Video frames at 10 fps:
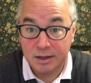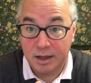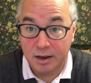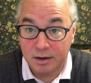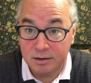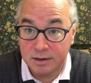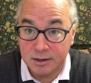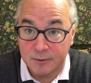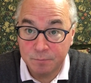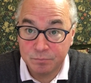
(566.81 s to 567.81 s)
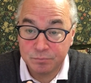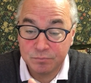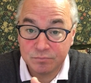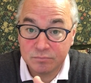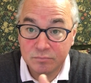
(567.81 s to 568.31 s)
and
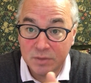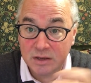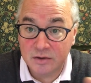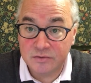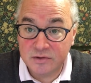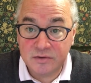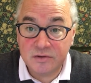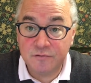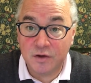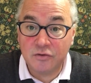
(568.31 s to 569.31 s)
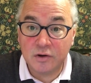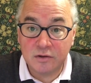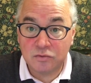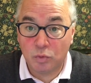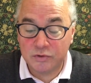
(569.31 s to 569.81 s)
because this division
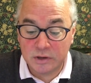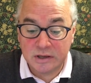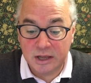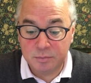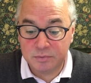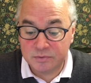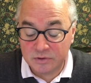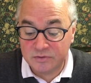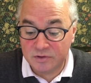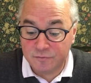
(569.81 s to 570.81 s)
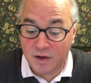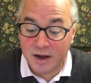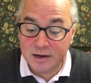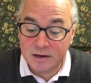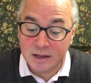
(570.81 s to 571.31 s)
is what keeps us
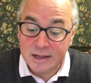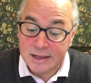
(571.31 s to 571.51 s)
divided,